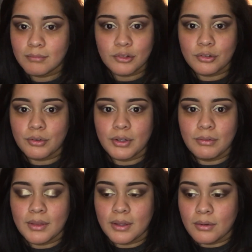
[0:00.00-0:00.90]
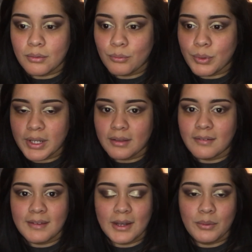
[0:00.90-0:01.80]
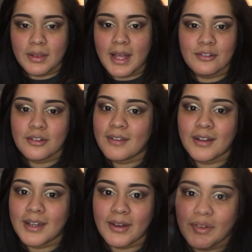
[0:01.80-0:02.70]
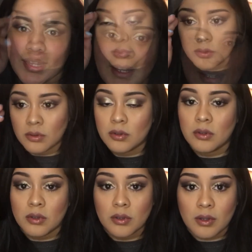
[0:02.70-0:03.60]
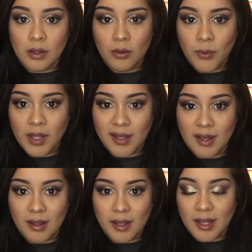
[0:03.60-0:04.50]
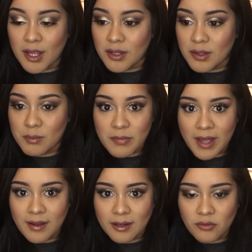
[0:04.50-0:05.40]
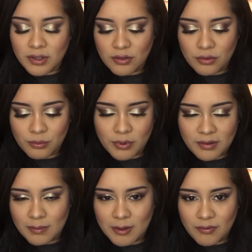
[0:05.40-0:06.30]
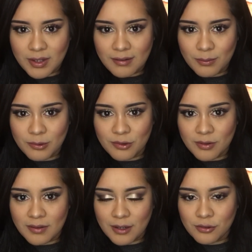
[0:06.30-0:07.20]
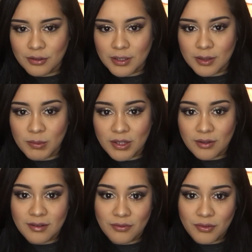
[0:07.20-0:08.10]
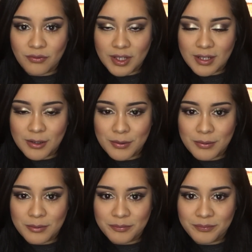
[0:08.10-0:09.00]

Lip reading: show you what it looks like with lashes on and everything. Okay, I am back. I finished the rest of my face, which is actually going to be on a different video.